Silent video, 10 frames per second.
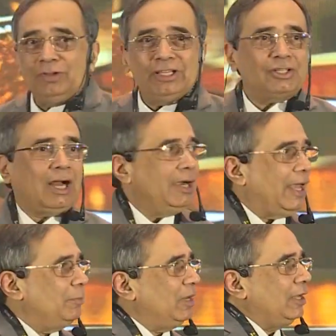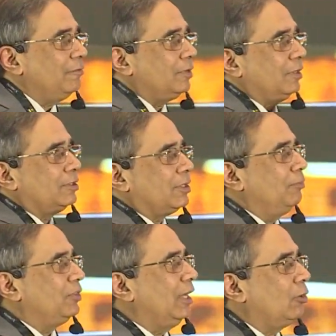we start, I believe
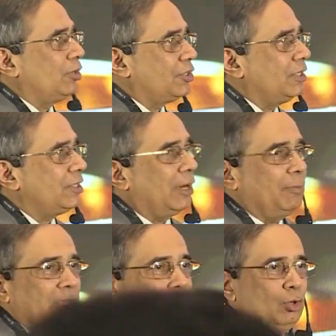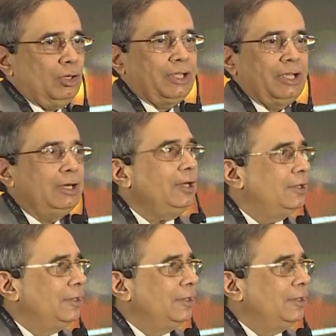some 3 questions are being put here.